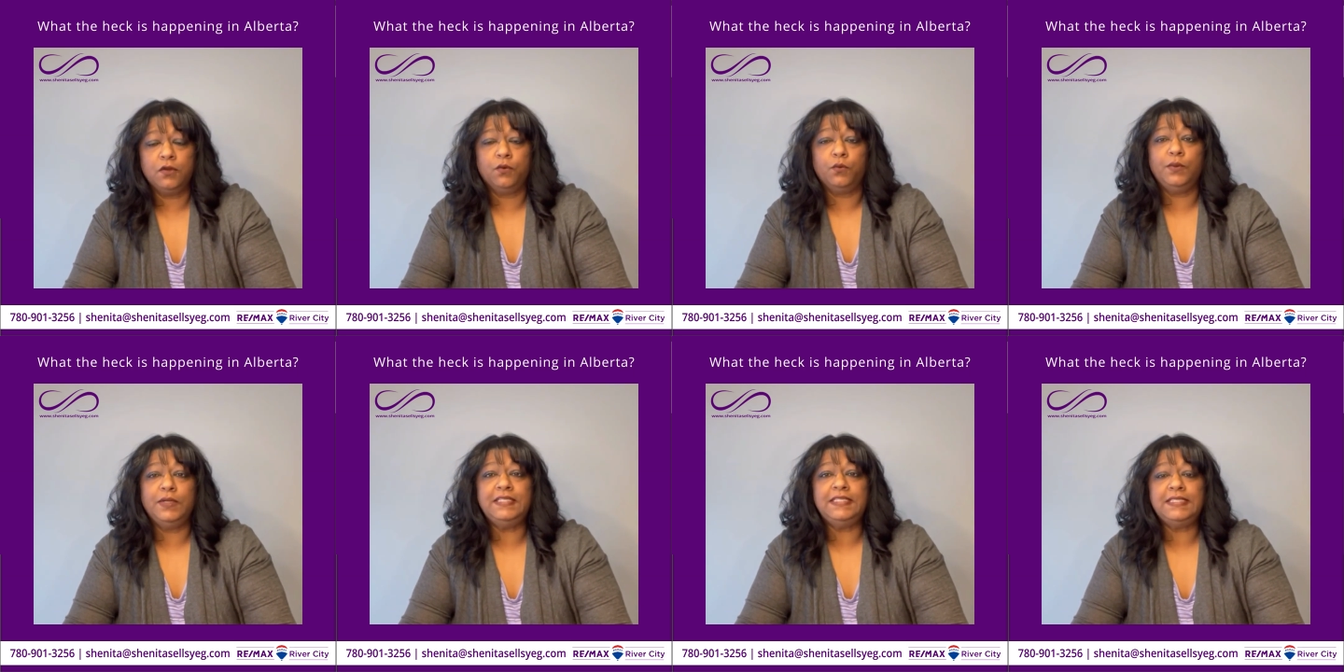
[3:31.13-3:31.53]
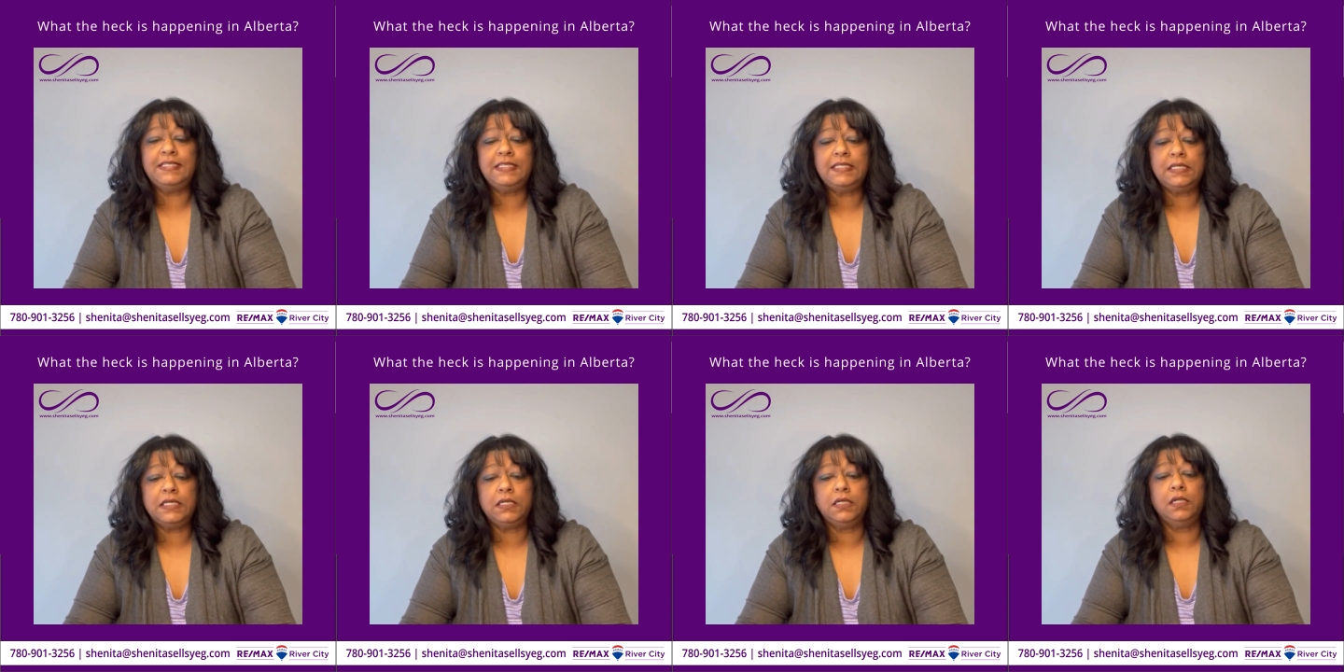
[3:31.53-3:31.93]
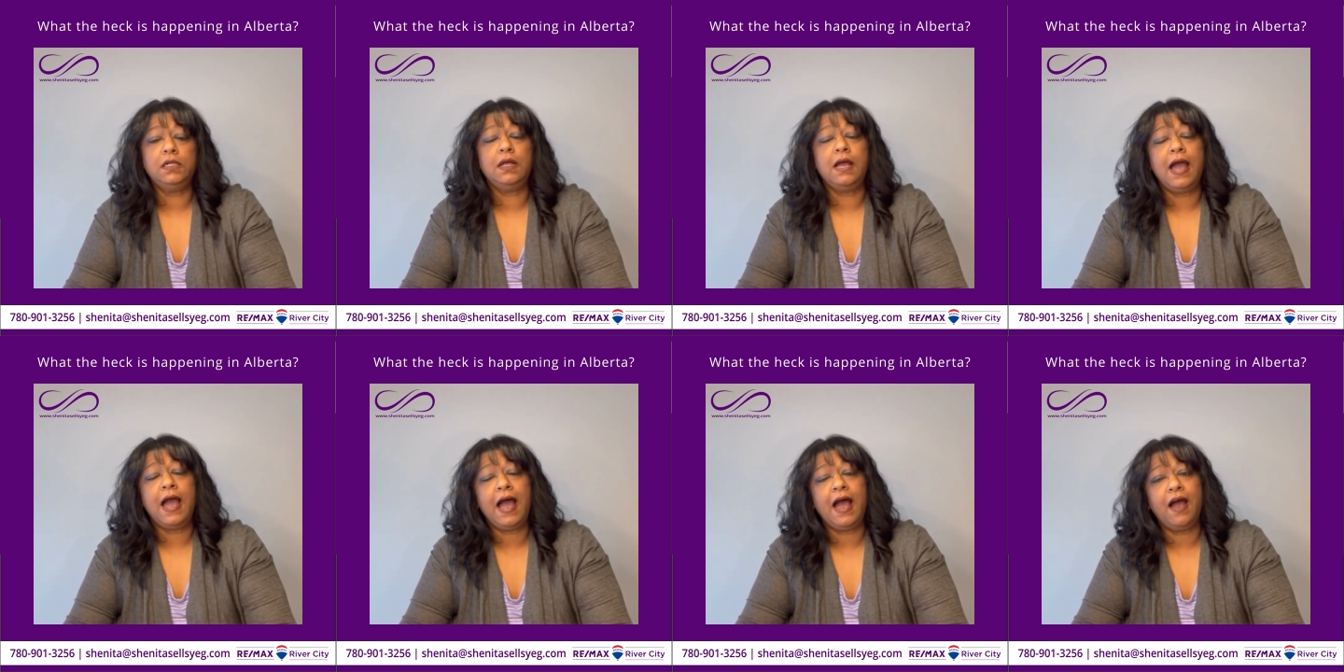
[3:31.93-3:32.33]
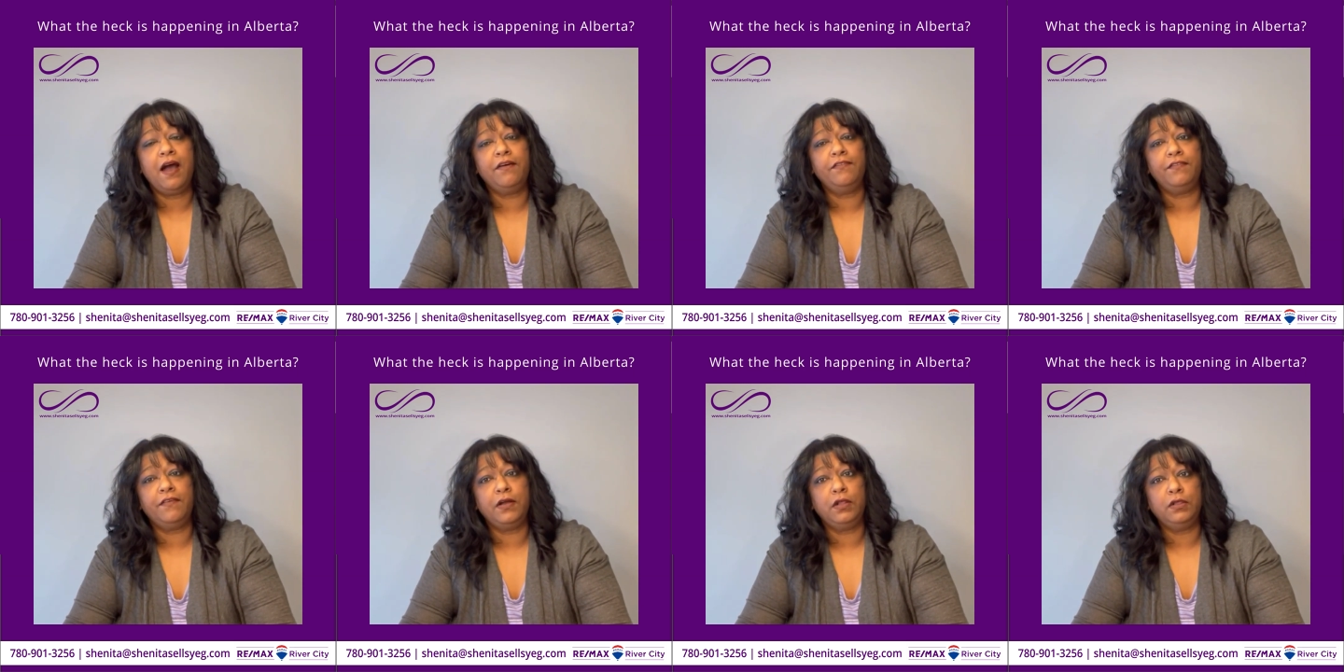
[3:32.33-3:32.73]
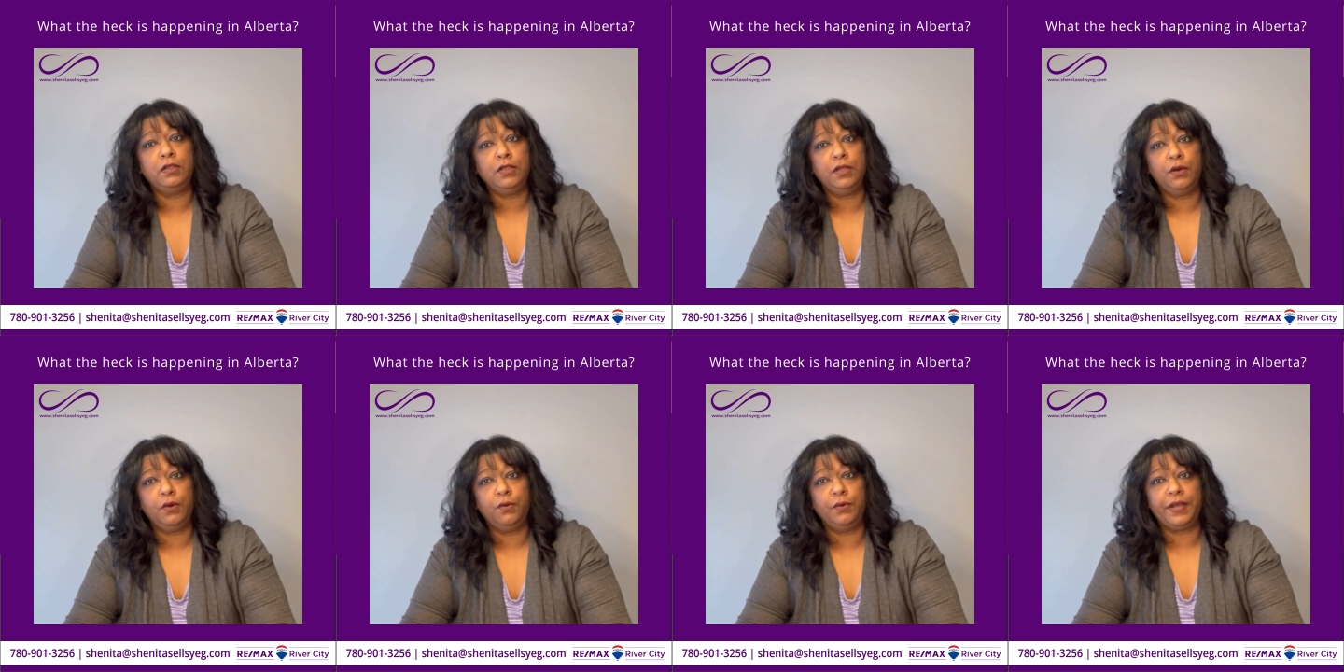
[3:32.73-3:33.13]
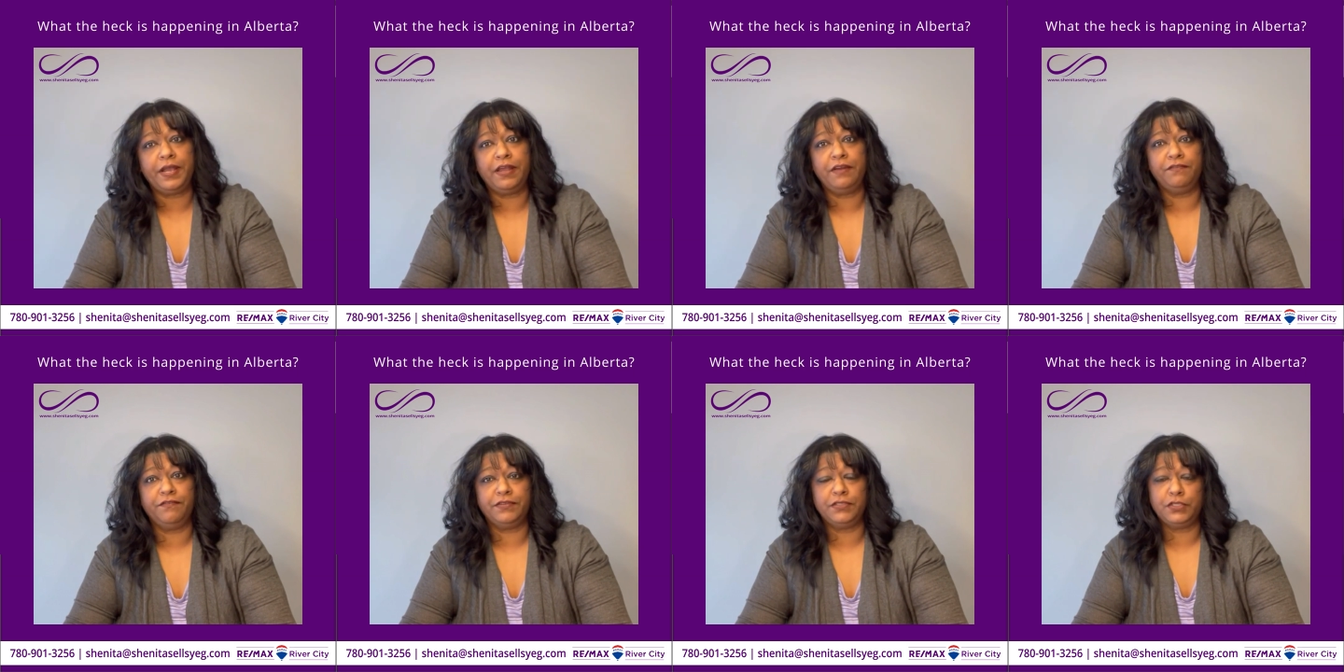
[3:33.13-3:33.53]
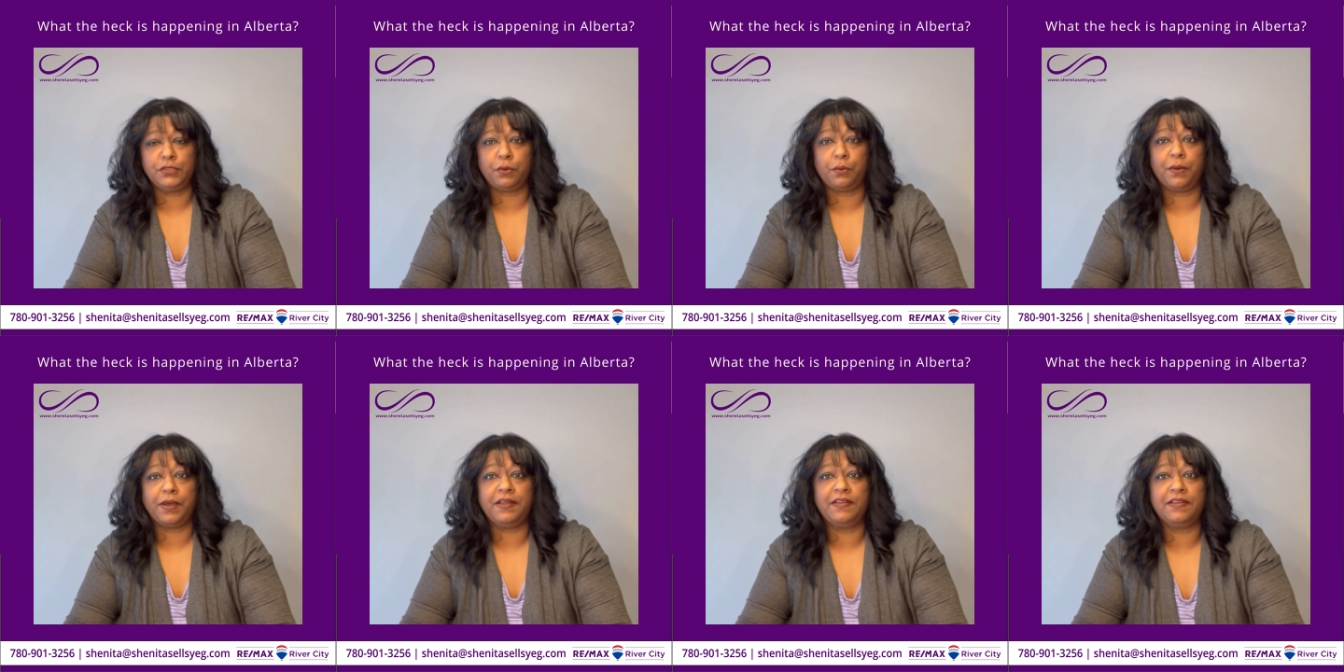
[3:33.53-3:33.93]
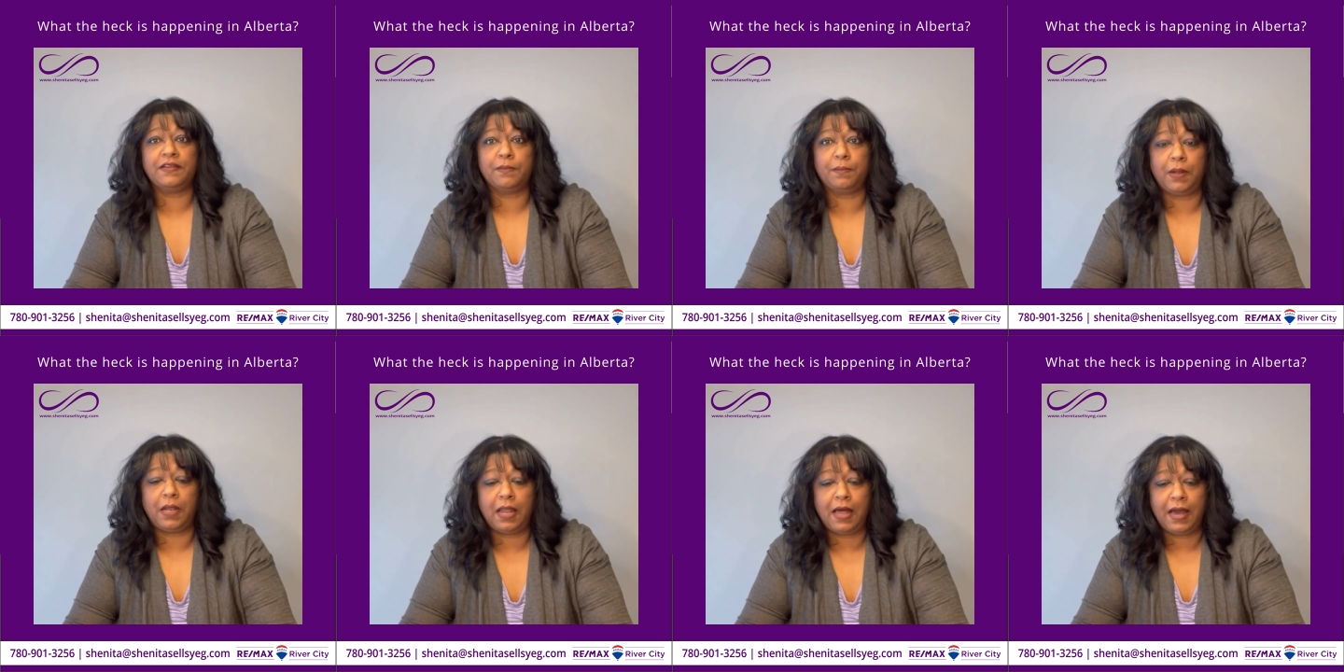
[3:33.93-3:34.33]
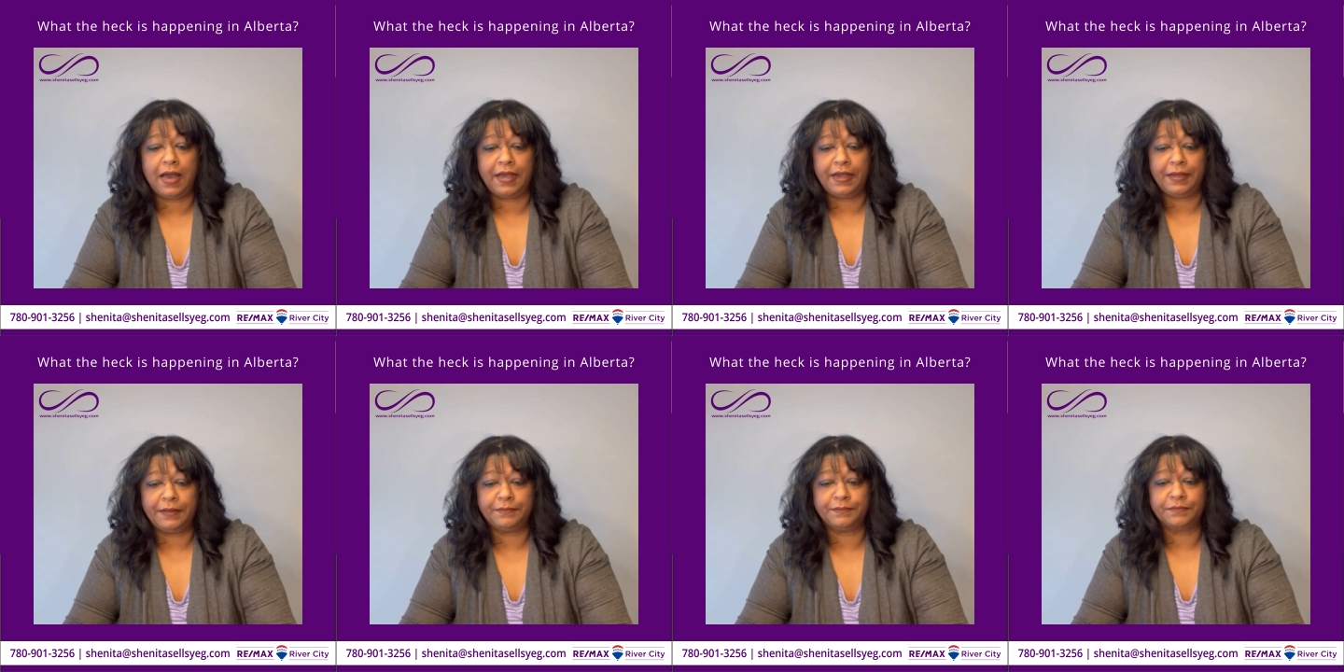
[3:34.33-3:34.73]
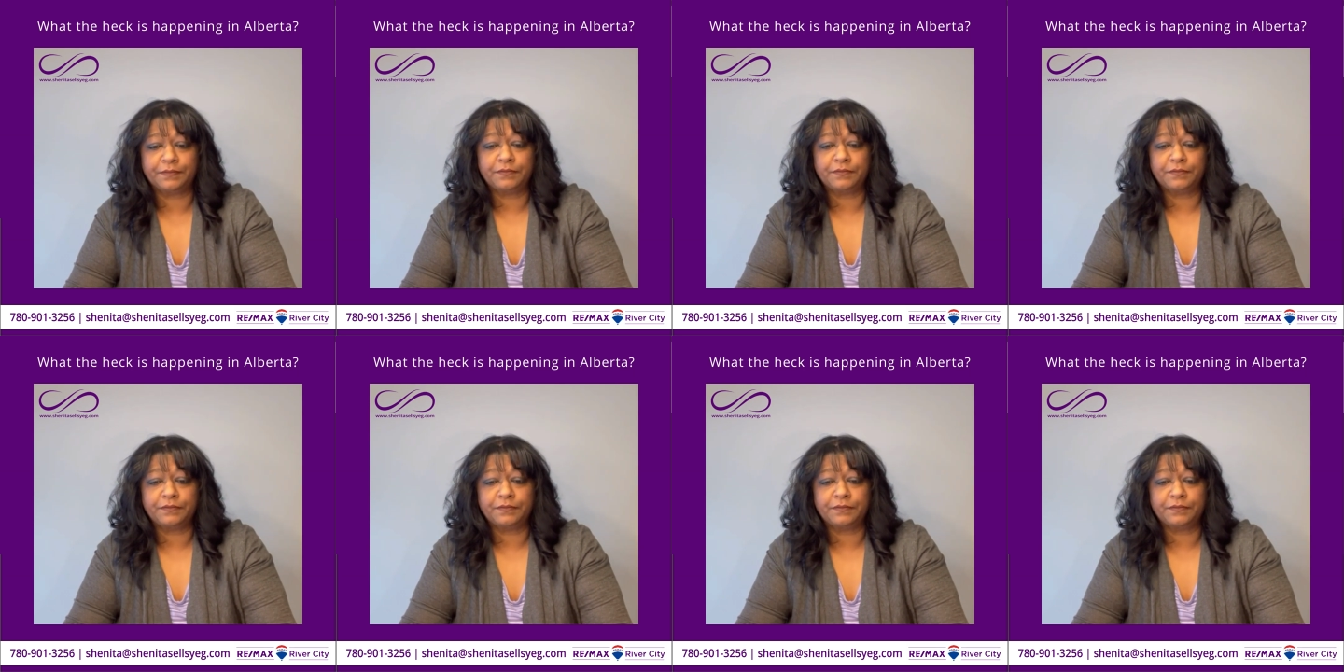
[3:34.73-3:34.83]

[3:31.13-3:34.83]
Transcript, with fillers: we still have a low inventory supply.